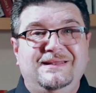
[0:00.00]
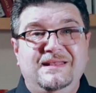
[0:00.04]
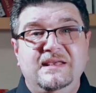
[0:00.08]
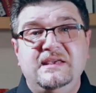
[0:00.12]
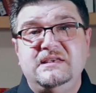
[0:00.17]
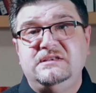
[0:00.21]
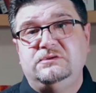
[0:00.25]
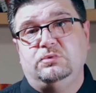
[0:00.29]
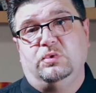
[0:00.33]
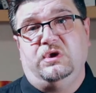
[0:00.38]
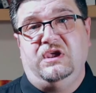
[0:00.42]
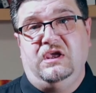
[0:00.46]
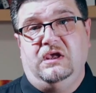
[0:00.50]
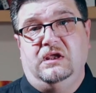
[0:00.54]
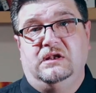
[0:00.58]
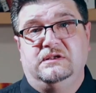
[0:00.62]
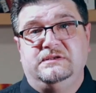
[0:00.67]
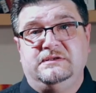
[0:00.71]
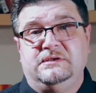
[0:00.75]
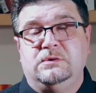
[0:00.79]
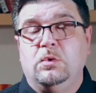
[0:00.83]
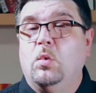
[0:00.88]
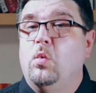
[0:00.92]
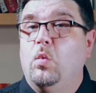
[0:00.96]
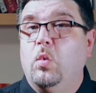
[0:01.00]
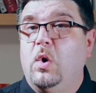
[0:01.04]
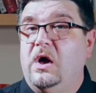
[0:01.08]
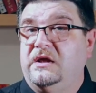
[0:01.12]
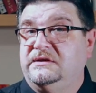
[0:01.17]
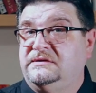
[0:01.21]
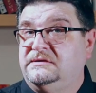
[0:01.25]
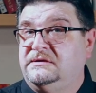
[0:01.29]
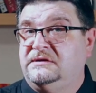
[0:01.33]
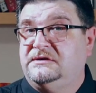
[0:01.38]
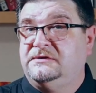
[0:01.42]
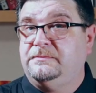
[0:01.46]
These wheels,
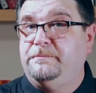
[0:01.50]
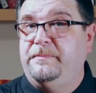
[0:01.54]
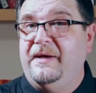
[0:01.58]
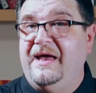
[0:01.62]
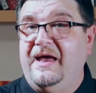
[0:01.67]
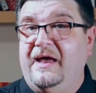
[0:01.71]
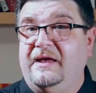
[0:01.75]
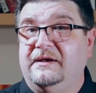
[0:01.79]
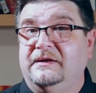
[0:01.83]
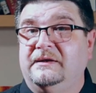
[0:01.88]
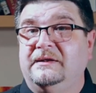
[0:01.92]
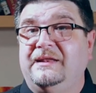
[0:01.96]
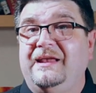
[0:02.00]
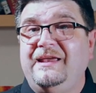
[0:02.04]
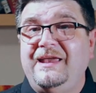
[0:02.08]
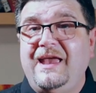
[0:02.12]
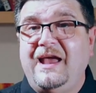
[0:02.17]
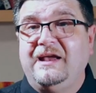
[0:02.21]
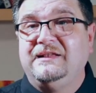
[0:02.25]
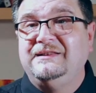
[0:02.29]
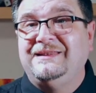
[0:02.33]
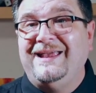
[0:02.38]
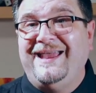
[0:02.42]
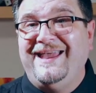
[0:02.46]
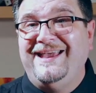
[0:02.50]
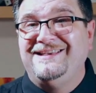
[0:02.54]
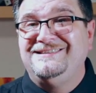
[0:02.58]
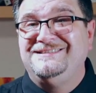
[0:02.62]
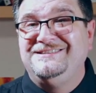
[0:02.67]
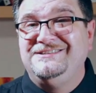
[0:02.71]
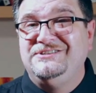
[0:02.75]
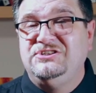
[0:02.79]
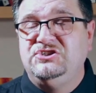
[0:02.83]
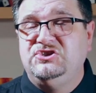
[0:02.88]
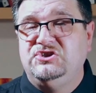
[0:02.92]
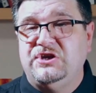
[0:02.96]
once spun, they act
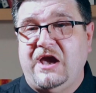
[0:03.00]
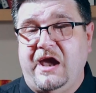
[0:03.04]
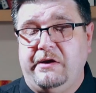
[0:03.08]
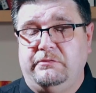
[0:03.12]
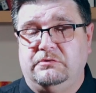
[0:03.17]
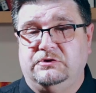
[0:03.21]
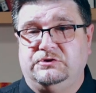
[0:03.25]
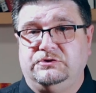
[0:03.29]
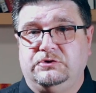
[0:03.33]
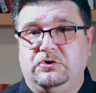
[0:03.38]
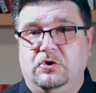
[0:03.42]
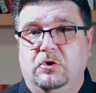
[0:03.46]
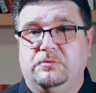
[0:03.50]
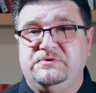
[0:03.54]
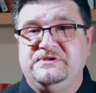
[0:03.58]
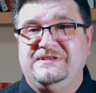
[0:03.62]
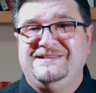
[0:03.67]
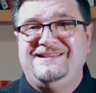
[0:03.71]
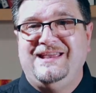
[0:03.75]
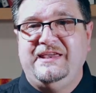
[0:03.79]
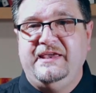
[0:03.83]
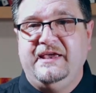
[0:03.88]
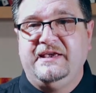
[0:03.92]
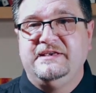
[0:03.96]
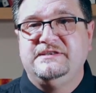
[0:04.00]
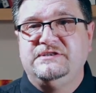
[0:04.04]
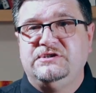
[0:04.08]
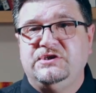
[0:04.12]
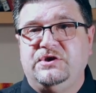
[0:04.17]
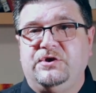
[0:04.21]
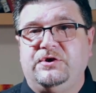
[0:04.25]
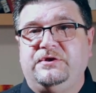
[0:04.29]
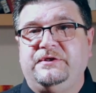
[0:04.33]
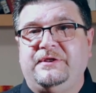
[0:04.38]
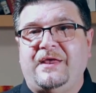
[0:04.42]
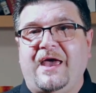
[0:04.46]
as gyroscopes. They
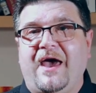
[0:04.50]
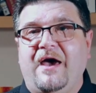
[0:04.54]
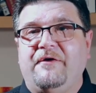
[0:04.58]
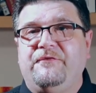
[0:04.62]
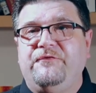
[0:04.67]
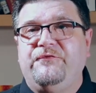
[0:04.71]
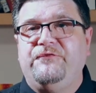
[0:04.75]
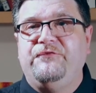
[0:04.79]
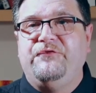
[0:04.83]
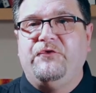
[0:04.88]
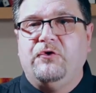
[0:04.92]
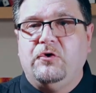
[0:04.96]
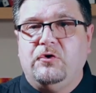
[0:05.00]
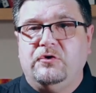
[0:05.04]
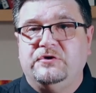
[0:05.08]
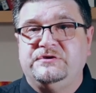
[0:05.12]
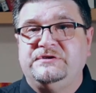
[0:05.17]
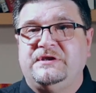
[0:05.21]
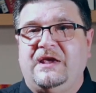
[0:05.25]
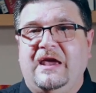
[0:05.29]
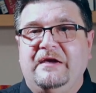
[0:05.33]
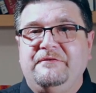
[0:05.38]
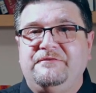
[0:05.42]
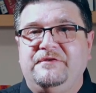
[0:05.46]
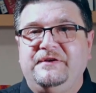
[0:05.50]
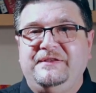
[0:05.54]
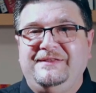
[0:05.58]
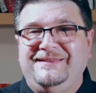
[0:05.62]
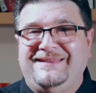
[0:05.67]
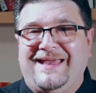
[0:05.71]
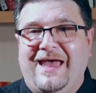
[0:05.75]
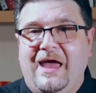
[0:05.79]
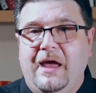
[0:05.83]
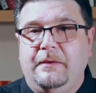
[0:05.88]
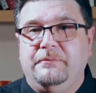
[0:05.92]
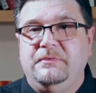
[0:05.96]
exert a force every
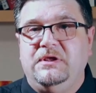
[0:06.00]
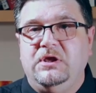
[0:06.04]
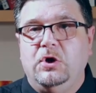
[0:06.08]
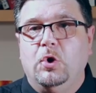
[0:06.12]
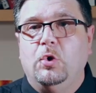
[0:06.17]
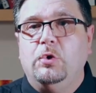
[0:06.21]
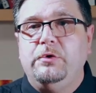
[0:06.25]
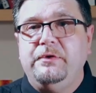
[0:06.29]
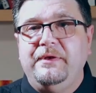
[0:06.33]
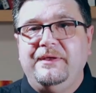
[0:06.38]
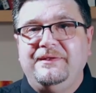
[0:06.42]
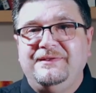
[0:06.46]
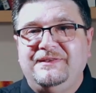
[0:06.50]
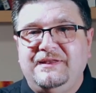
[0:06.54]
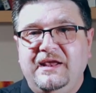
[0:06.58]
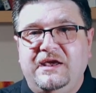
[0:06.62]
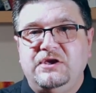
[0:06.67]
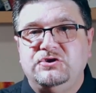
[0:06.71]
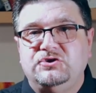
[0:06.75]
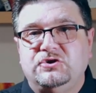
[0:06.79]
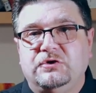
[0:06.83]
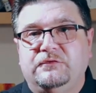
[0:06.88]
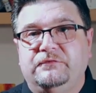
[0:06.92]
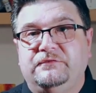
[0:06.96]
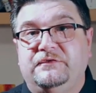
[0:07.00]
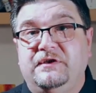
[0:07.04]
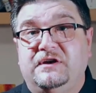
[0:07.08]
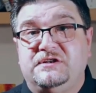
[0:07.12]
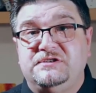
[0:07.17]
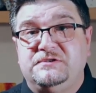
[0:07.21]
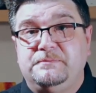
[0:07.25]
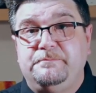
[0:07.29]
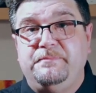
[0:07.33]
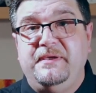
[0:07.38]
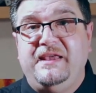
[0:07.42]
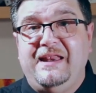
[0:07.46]
time the orientation of
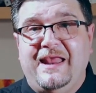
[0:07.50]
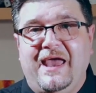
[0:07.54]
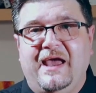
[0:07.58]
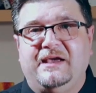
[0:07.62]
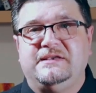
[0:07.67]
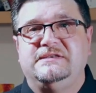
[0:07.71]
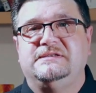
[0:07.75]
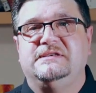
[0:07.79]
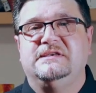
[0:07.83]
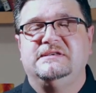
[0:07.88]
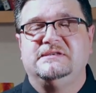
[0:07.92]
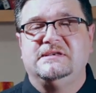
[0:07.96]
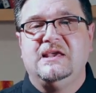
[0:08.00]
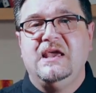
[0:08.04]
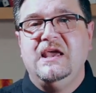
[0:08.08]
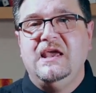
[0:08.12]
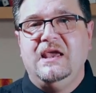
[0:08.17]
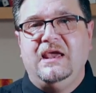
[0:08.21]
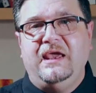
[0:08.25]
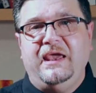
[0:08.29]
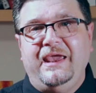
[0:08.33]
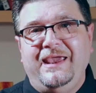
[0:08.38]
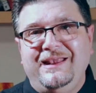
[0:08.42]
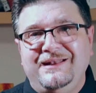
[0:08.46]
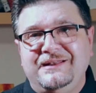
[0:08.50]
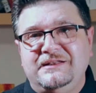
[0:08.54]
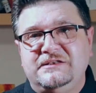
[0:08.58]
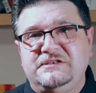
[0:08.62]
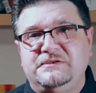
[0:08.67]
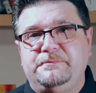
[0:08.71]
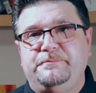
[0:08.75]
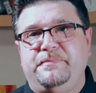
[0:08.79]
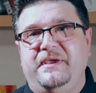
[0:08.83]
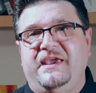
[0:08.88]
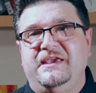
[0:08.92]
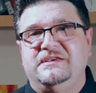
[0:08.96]
their spin axis in the
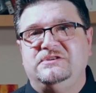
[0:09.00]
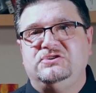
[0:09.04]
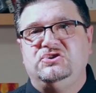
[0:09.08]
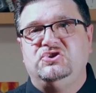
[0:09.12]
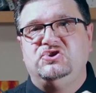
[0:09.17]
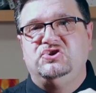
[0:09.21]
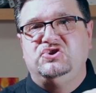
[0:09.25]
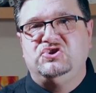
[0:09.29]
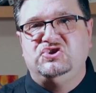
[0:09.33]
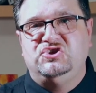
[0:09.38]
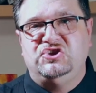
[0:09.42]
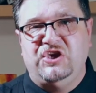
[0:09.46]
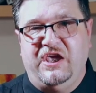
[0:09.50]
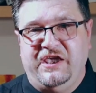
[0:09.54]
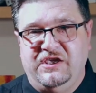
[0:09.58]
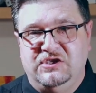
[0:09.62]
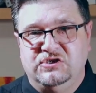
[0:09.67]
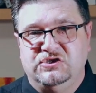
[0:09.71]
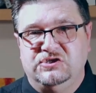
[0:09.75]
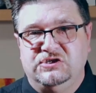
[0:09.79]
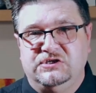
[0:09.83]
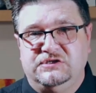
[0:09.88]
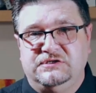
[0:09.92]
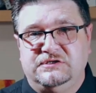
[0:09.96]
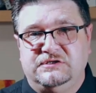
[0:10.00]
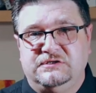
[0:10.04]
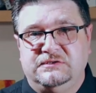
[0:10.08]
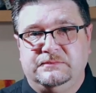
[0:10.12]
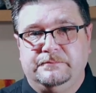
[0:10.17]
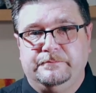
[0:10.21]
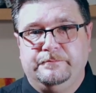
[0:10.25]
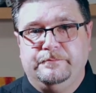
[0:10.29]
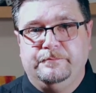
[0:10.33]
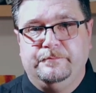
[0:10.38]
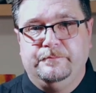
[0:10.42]
space changes.